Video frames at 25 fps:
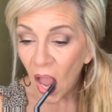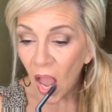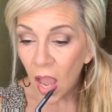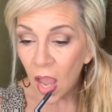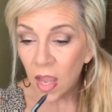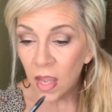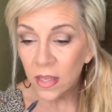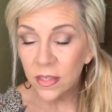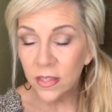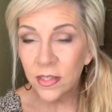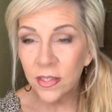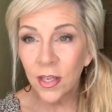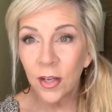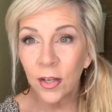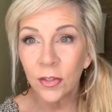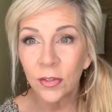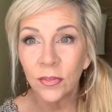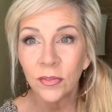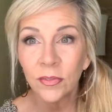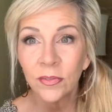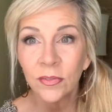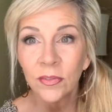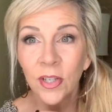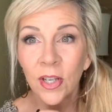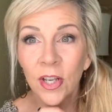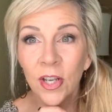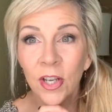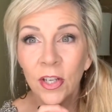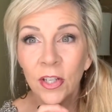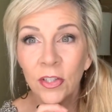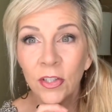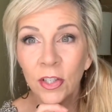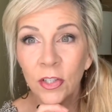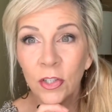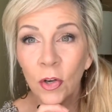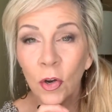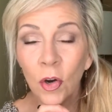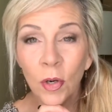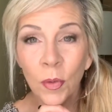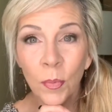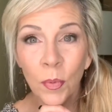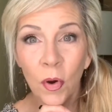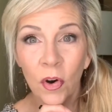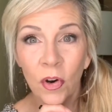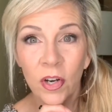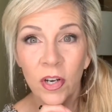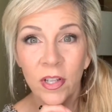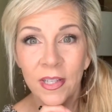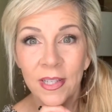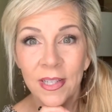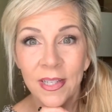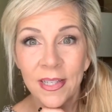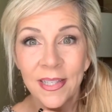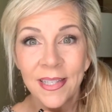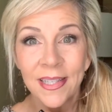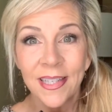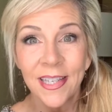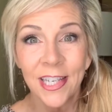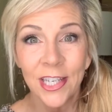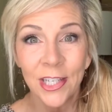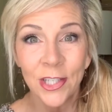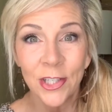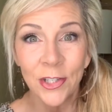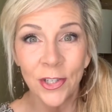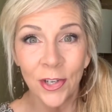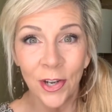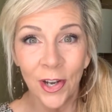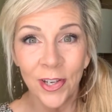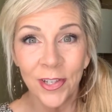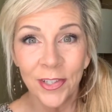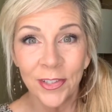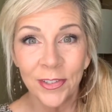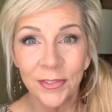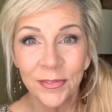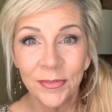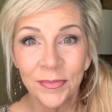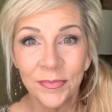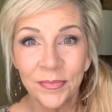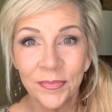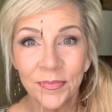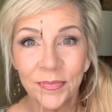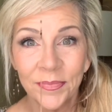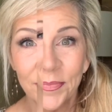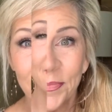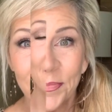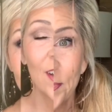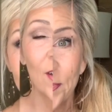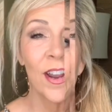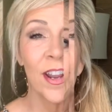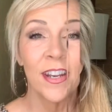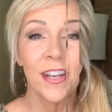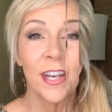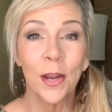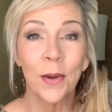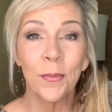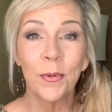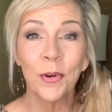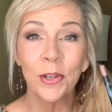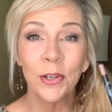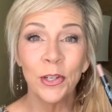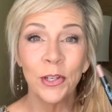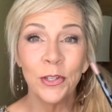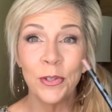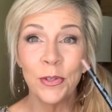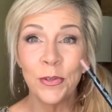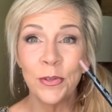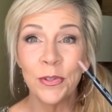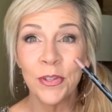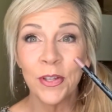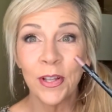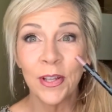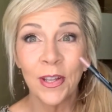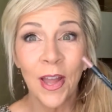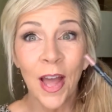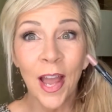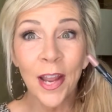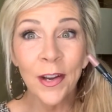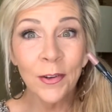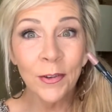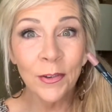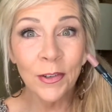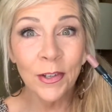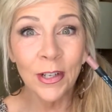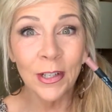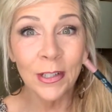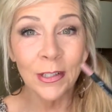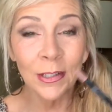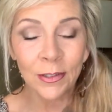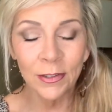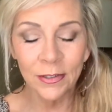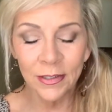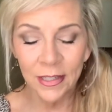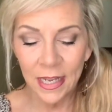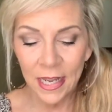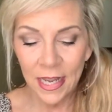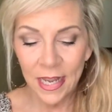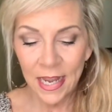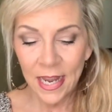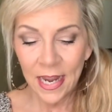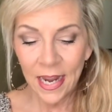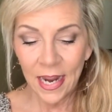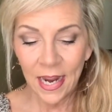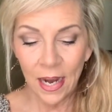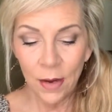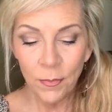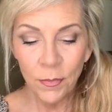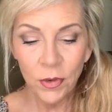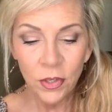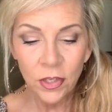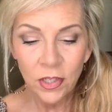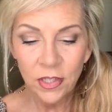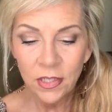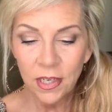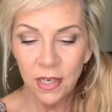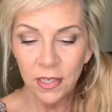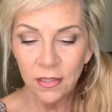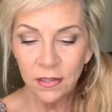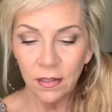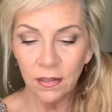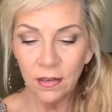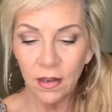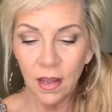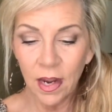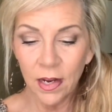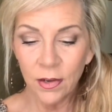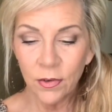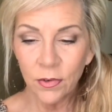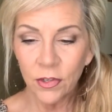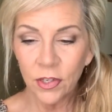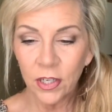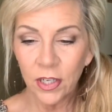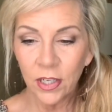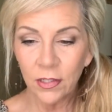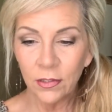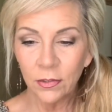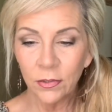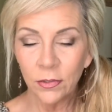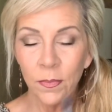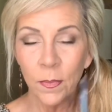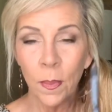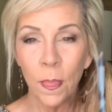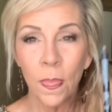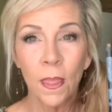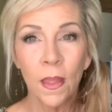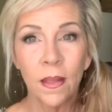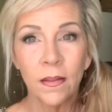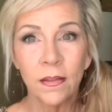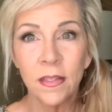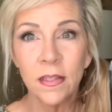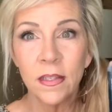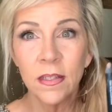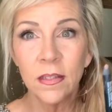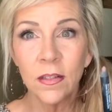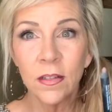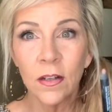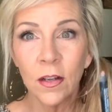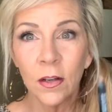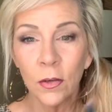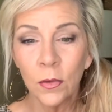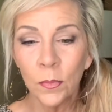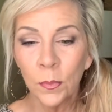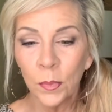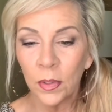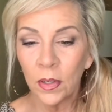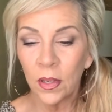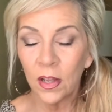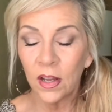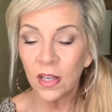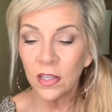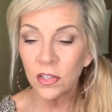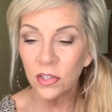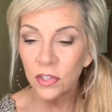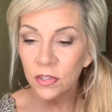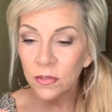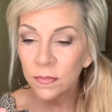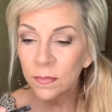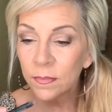So the dark part of this is done. All right, now we're going to use the lighter color. And we're going to take the lighter color. This is the color Plush.